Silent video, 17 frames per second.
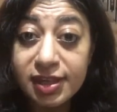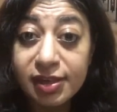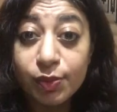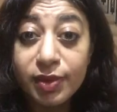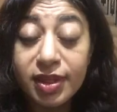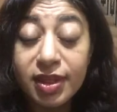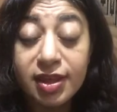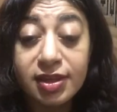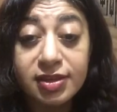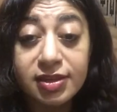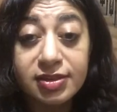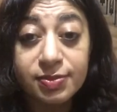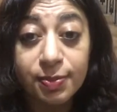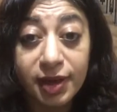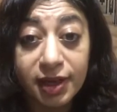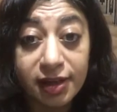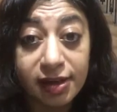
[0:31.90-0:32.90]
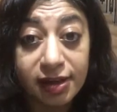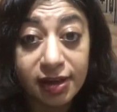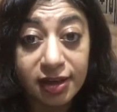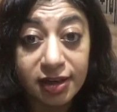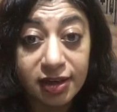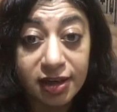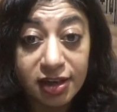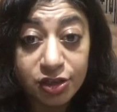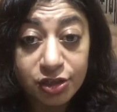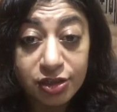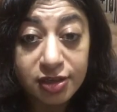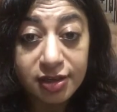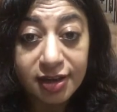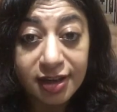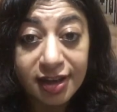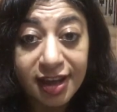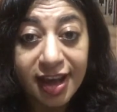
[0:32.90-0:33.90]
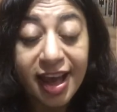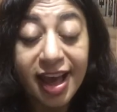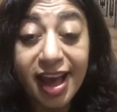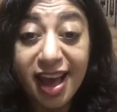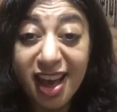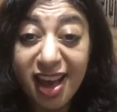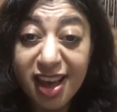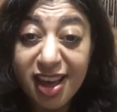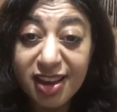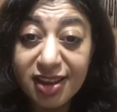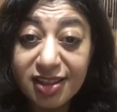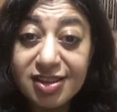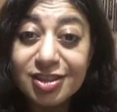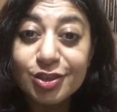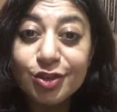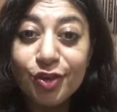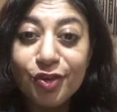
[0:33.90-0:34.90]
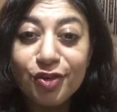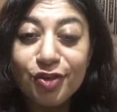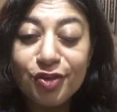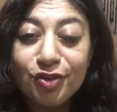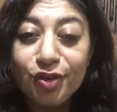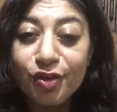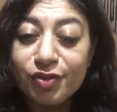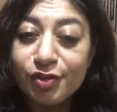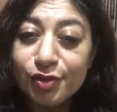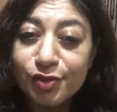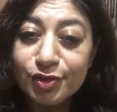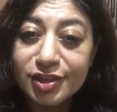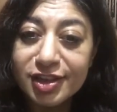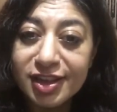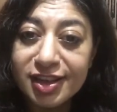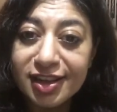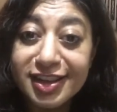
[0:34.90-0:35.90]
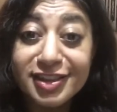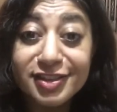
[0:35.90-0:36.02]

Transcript: with his medical condition, and the sorrow of losing his